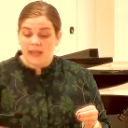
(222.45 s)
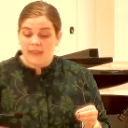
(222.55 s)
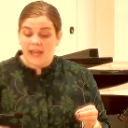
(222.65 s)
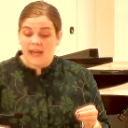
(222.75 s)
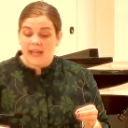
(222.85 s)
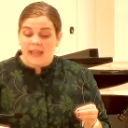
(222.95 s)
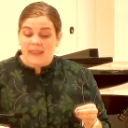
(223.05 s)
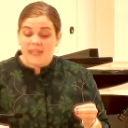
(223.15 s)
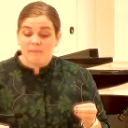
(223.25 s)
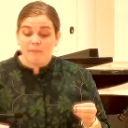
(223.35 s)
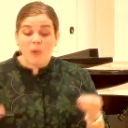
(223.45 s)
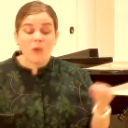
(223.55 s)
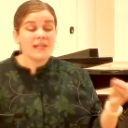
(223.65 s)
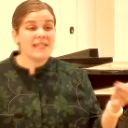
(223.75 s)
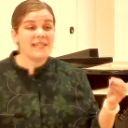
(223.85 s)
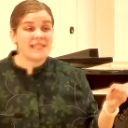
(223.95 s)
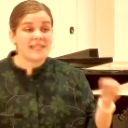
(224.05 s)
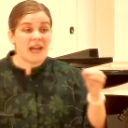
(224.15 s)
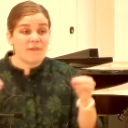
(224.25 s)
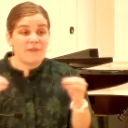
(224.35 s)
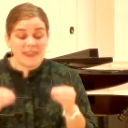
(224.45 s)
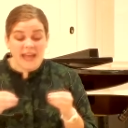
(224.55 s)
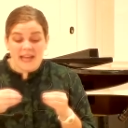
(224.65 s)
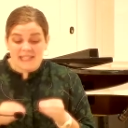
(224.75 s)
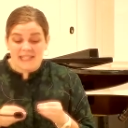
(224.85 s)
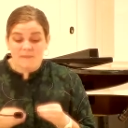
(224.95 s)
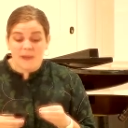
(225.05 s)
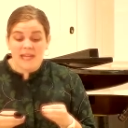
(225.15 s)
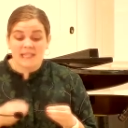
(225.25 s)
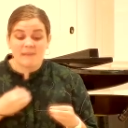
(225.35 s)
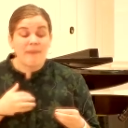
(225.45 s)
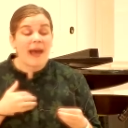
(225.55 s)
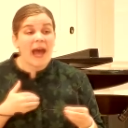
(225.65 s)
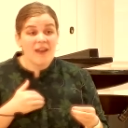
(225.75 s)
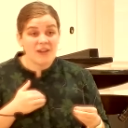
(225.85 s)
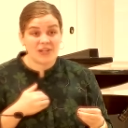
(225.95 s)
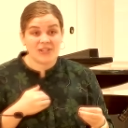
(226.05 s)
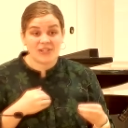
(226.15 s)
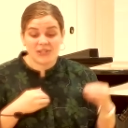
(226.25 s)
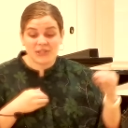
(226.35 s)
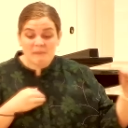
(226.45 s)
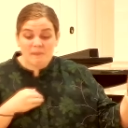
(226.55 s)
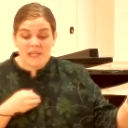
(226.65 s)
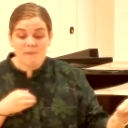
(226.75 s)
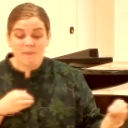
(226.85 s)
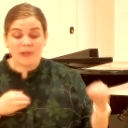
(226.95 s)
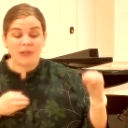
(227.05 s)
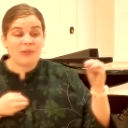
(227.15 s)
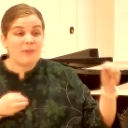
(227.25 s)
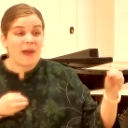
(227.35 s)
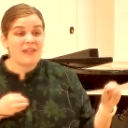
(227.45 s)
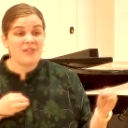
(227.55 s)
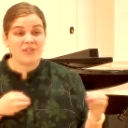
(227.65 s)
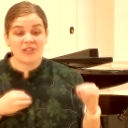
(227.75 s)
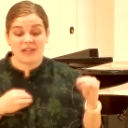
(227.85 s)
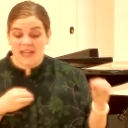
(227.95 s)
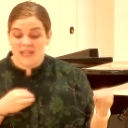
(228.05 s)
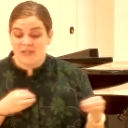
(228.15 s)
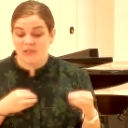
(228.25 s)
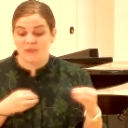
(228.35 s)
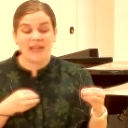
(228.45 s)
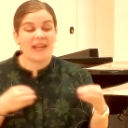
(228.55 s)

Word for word: that the importance of that space matters to the people who enter into it,